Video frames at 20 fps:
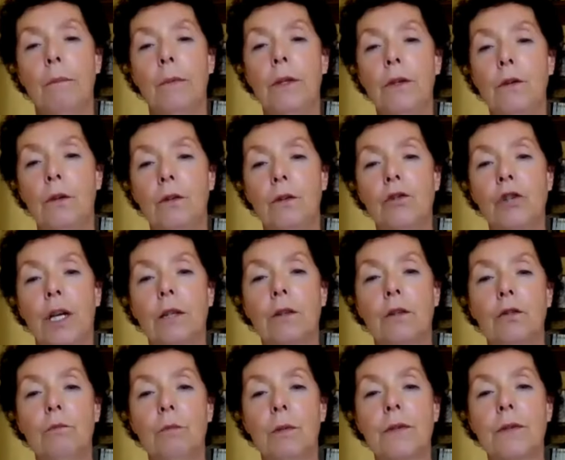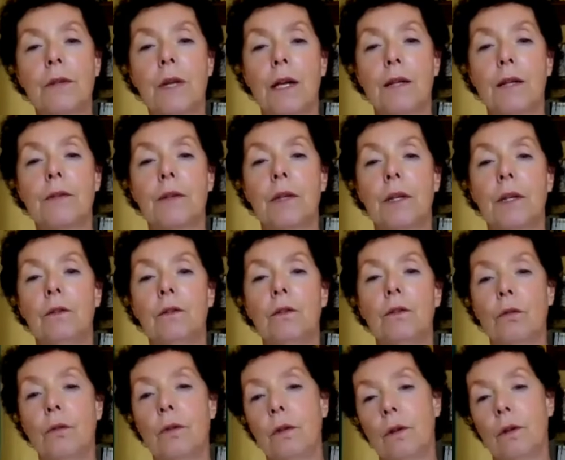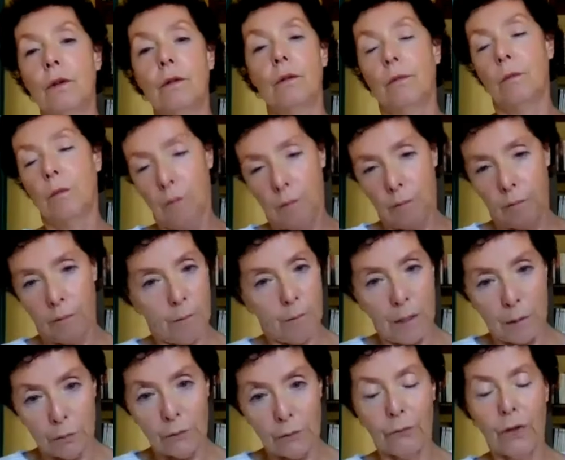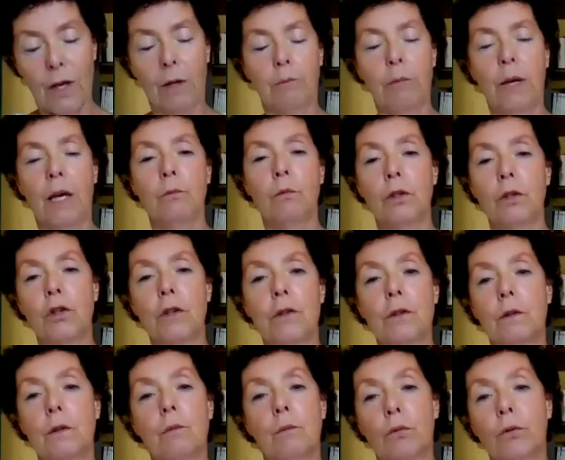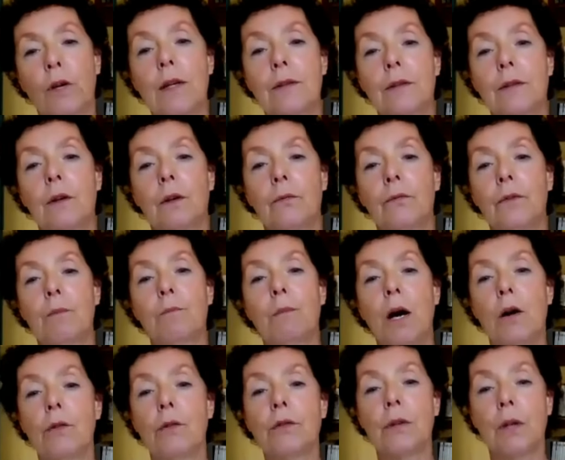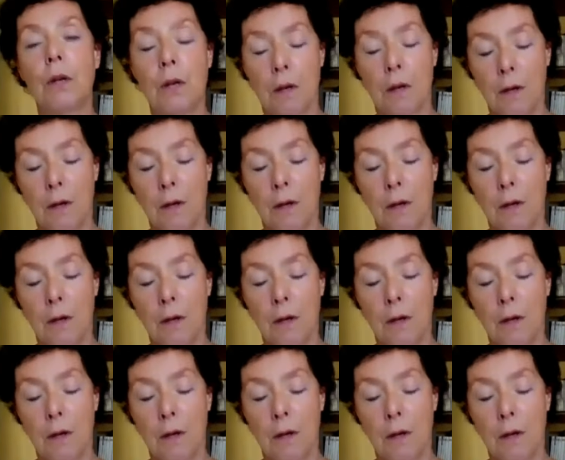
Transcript: you inject tumor cells into the mammary fat pad, which is the breast of the mouse,